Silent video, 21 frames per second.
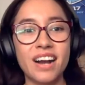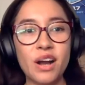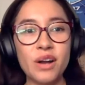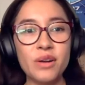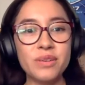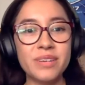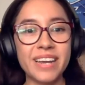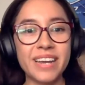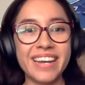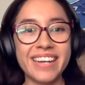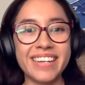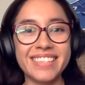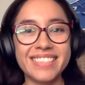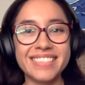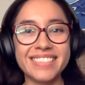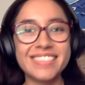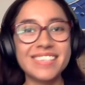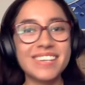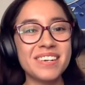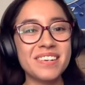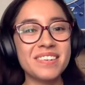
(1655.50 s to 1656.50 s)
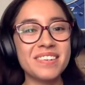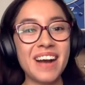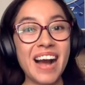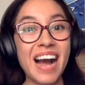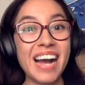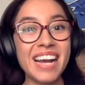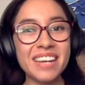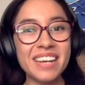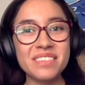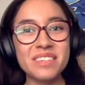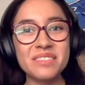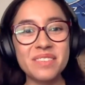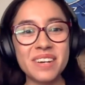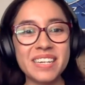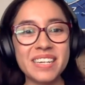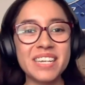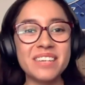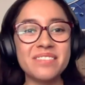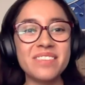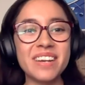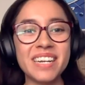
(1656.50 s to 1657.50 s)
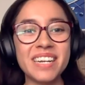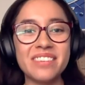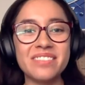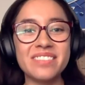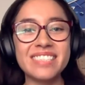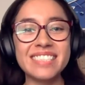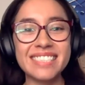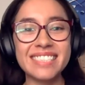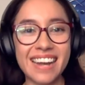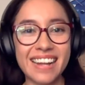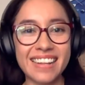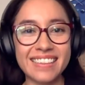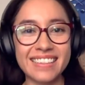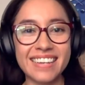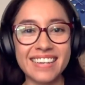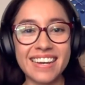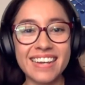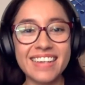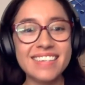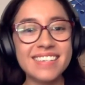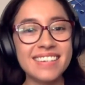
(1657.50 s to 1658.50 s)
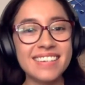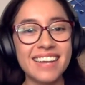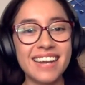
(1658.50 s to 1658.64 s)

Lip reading: Okay, so hi everybody, my name is Katia.